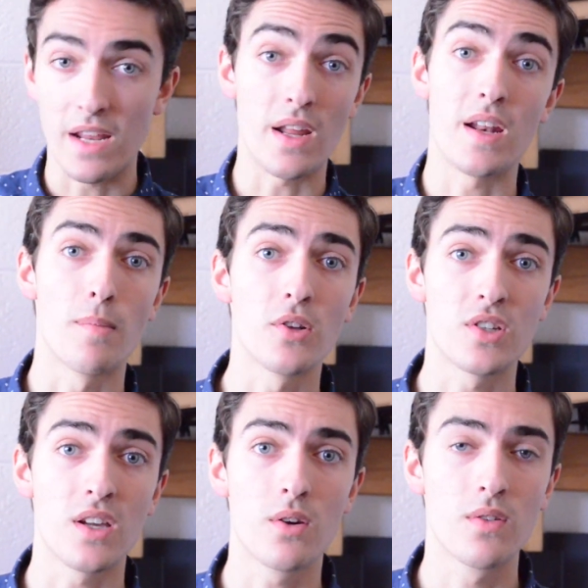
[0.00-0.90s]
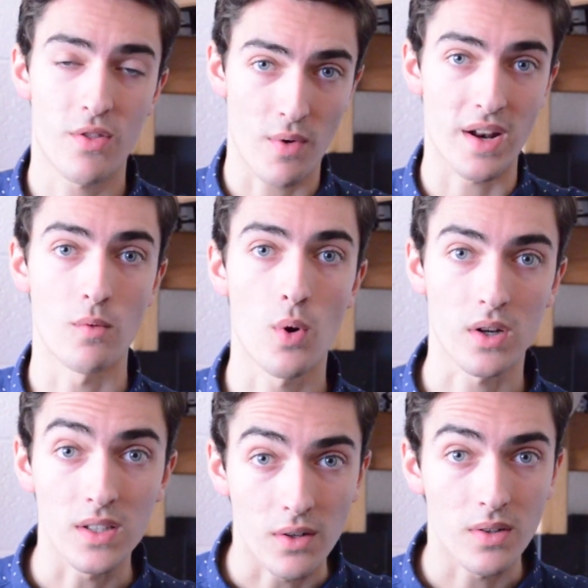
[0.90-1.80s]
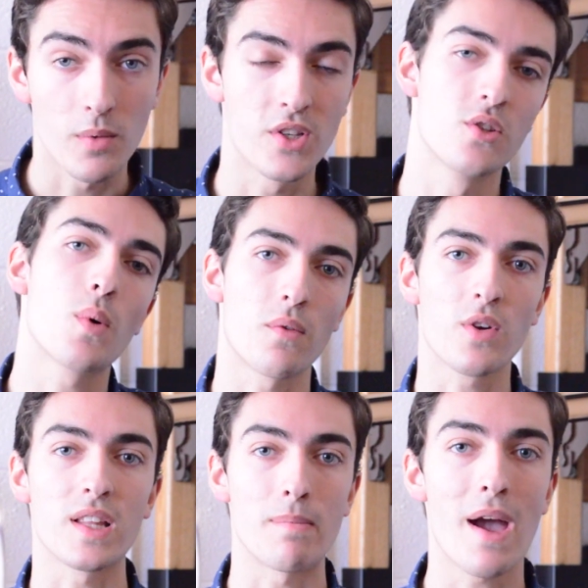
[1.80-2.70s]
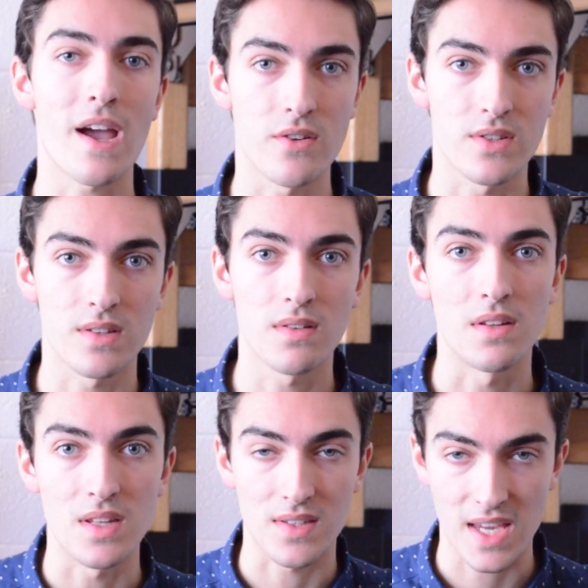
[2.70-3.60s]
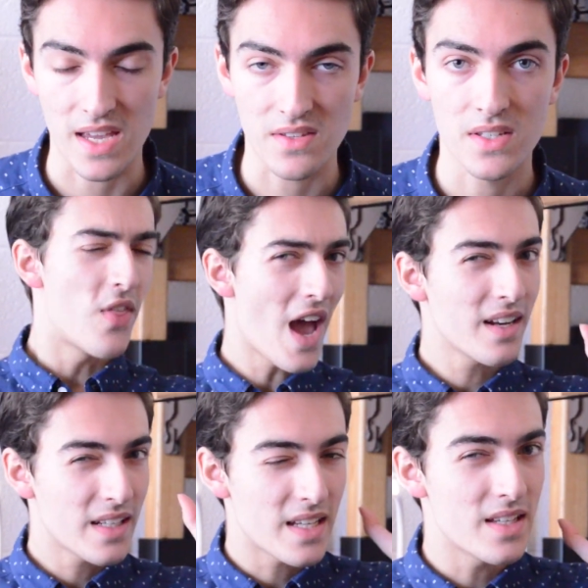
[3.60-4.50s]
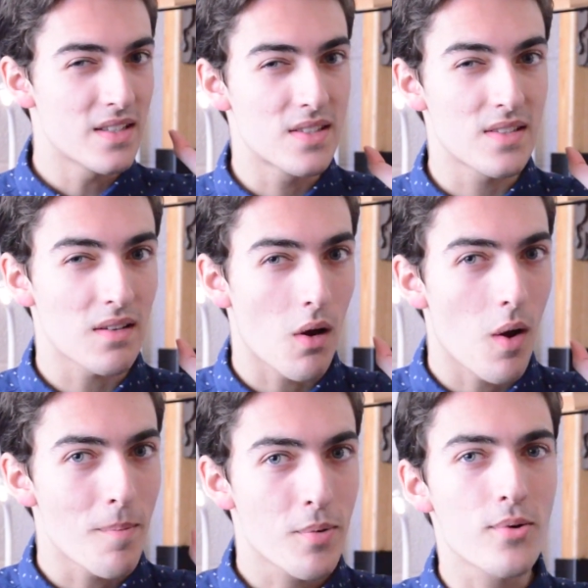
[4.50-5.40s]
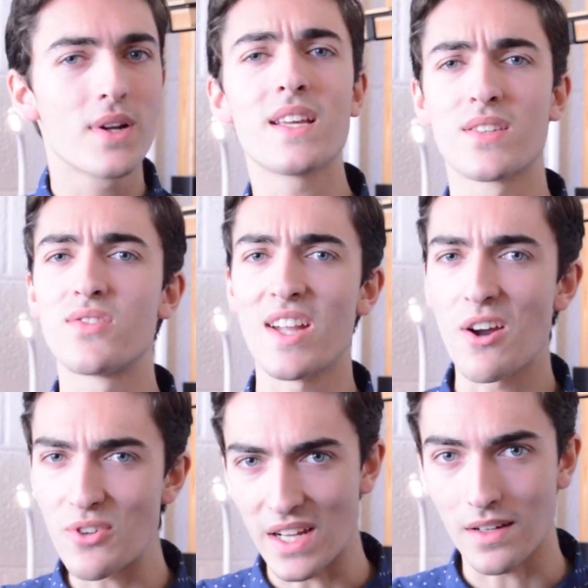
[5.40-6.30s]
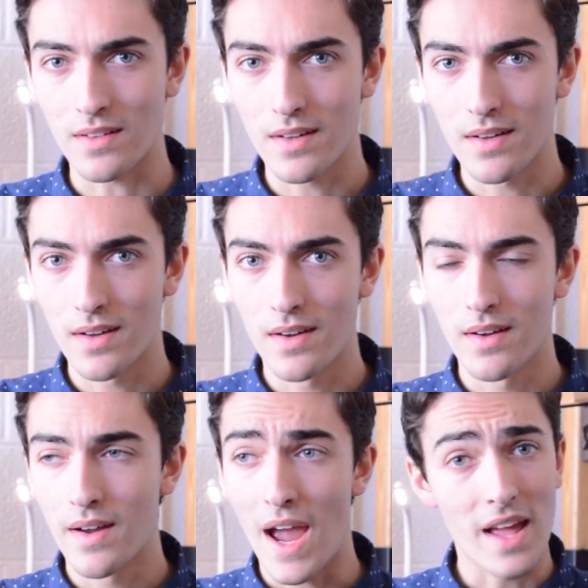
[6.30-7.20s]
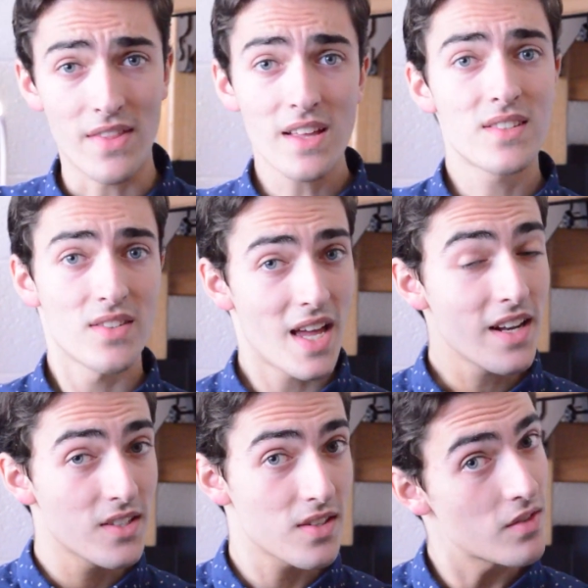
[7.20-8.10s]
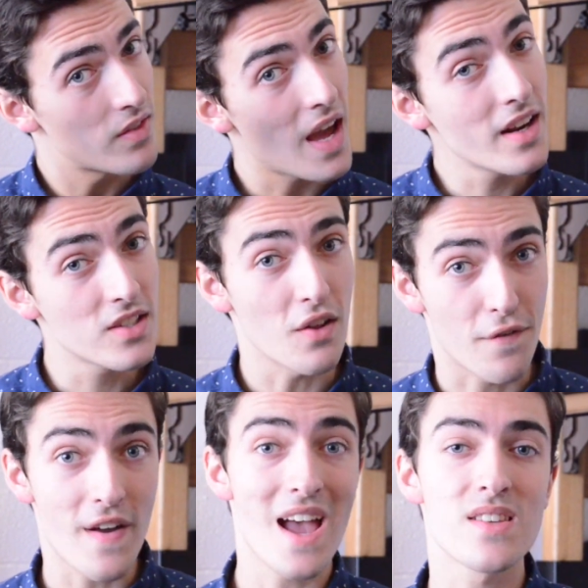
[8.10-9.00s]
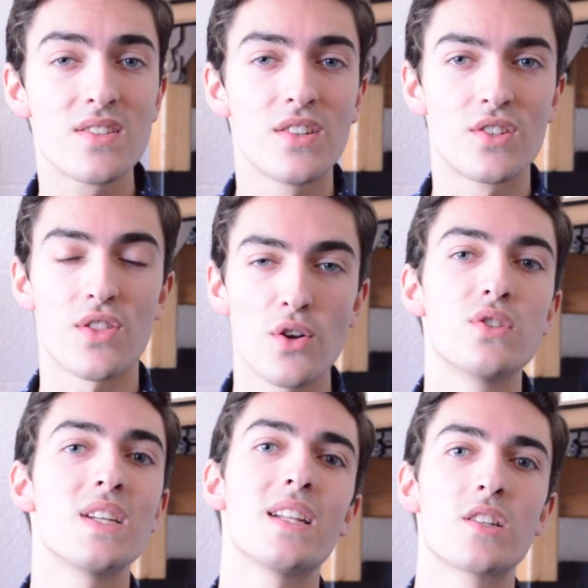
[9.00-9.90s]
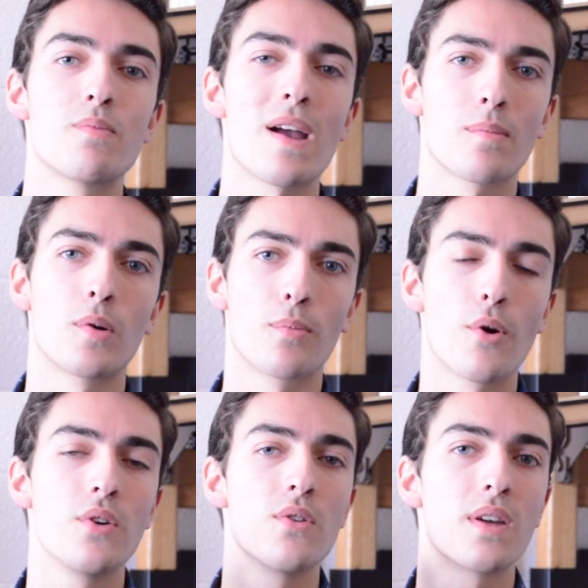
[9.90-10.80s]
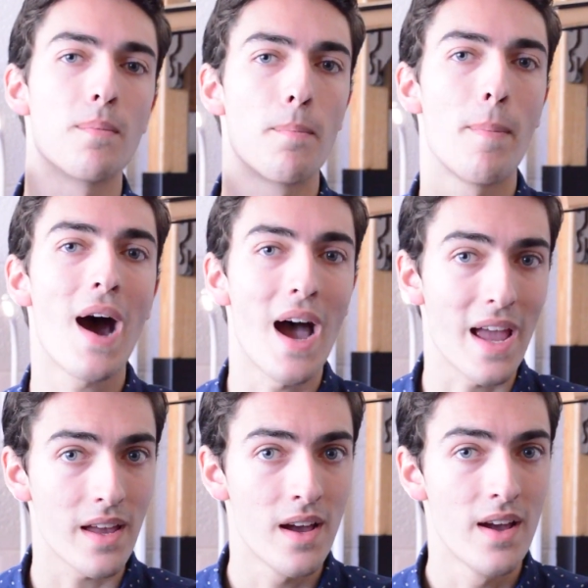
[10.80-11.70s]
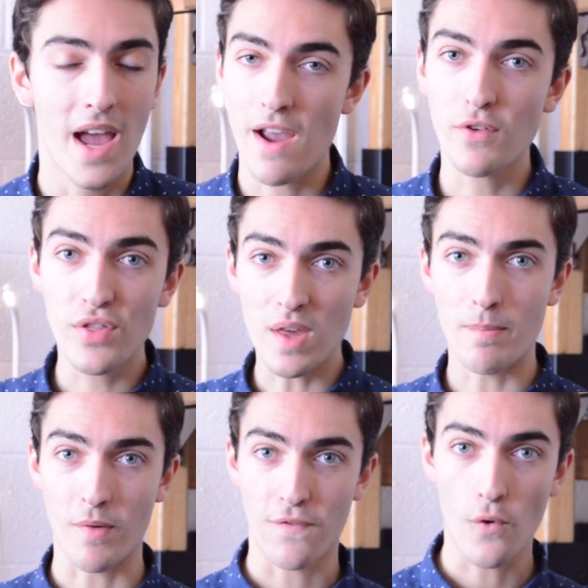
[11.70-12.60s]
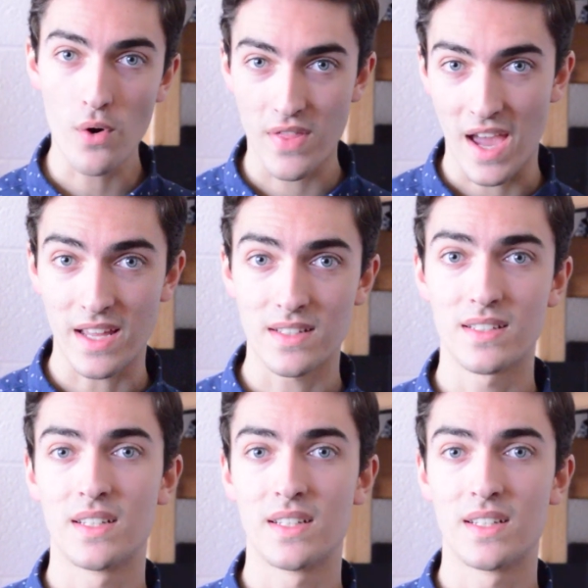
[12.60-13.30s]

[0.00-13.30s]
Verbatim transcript: in, in a multi threaded workload, which is what really matters in, in this case. That is pretty astounding. And that's that is that is the fastest 13 inch MacBook Pro you can buy. Everything before that